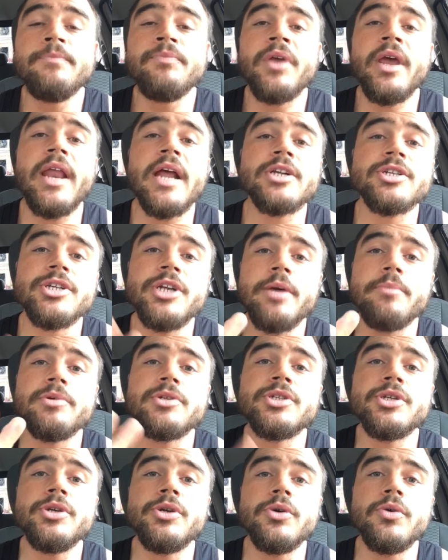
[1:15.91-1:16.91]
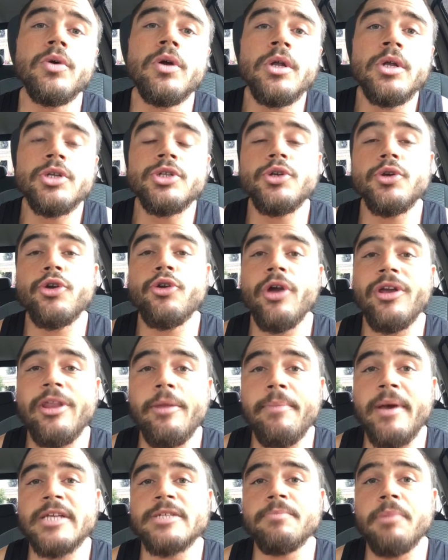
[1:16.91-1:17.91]
and actually number two to create the
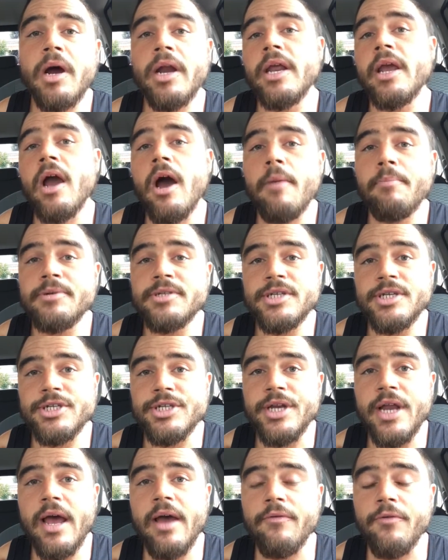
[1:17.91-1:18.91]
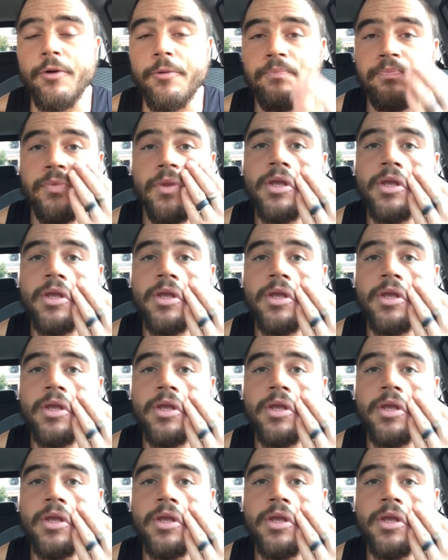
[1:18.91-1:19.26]
best body body composition ever.